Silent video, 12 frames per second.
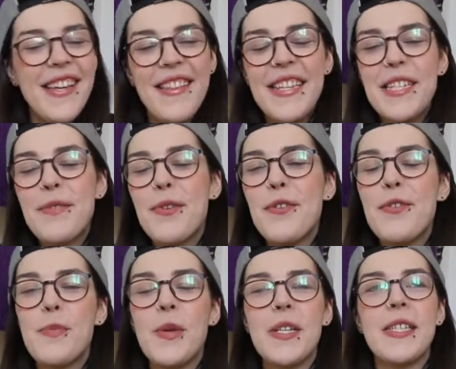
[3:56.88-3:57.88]
This is one of
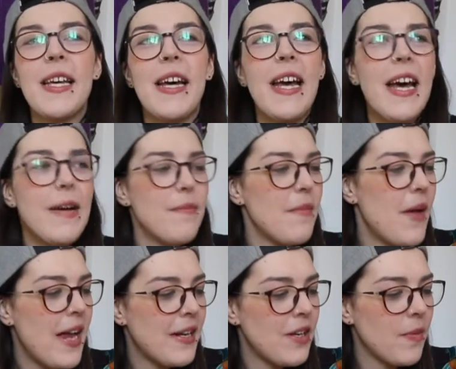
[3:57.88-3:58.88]
those books that
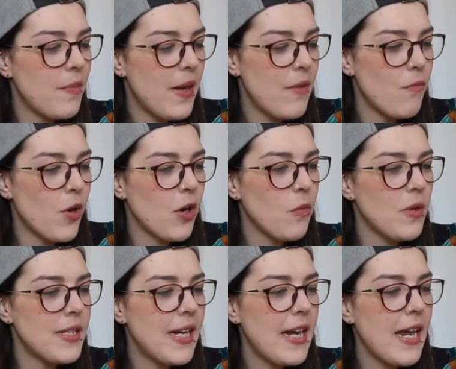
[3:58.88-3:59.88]
ended up in work
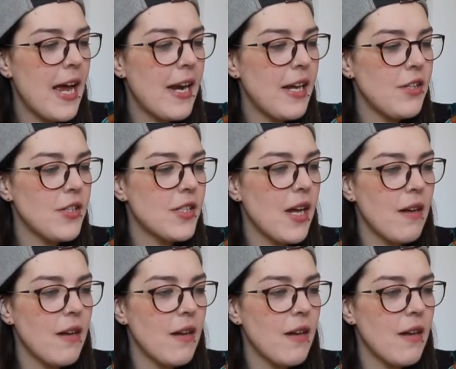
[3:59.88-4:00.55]
one day and I just